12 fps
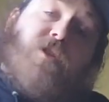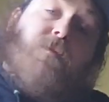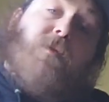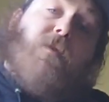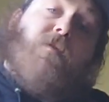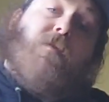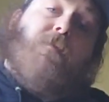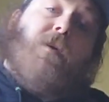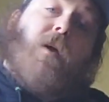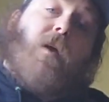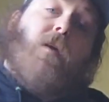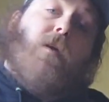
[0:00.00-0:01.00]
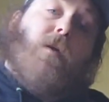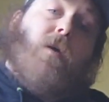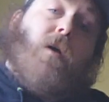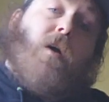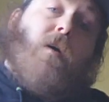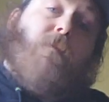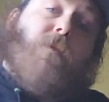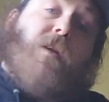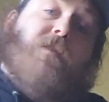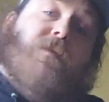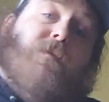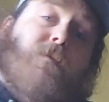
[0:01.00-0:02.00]
to play with a pick.
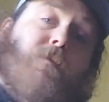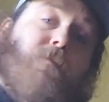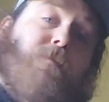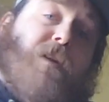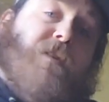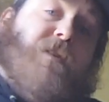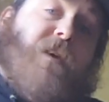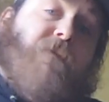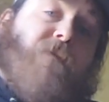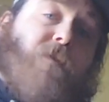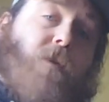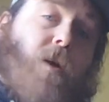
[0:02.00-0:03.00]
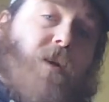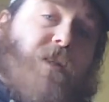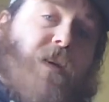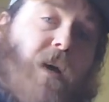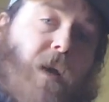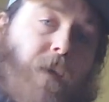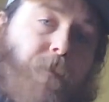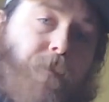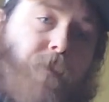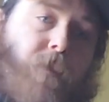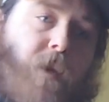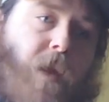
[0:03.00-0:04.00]
That's been said for a long time,
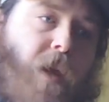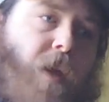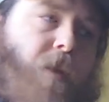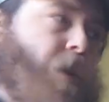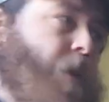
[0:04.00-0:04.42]
and